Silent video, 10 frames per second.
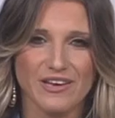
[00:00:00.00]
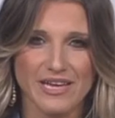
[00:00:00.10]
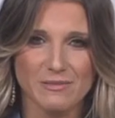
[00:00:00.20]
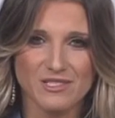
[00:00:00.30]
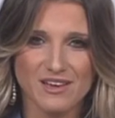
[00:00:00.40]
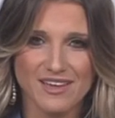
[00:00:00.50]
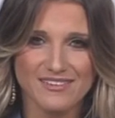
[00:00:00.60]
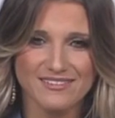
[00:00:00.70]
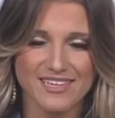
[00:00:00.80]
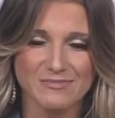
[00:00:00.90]

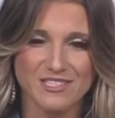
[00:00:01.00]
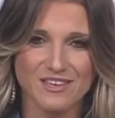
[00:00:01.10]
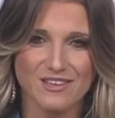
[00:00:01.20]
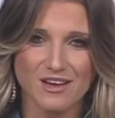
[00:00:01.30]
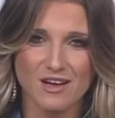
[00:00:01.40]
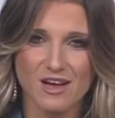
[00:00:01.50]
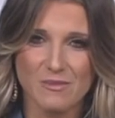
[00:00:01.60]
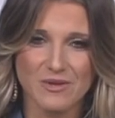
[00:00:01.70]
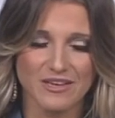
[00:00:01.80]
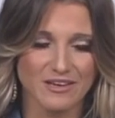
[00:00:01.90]
Amazon,
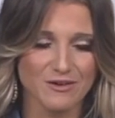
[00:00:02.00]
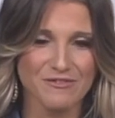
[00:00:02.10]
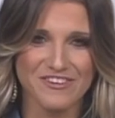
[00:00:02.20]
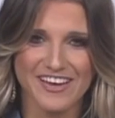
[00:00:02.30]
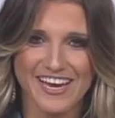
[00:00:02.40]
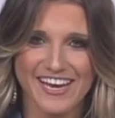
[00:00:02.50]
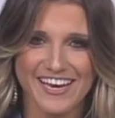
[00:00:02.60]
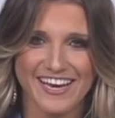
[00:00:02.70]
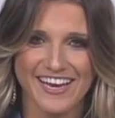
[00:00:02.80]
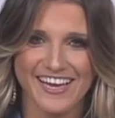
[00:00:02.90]
amazon.com. It can get
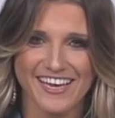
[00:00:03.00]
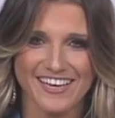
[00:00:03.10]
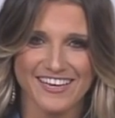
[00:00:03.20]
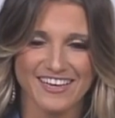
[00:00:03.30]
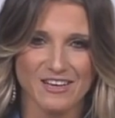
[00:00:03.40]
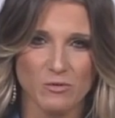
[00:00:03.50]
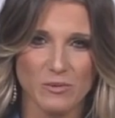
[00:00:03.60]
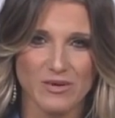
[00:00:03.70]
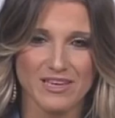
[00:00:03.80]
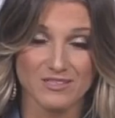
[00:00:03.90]
overnighted, and it will
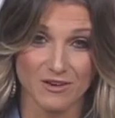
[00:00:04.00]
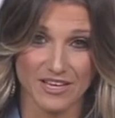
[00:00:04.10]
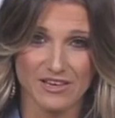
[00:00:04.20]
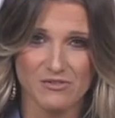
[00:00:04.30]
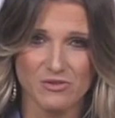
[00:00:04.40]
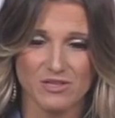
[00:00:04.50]
be it's on Kindle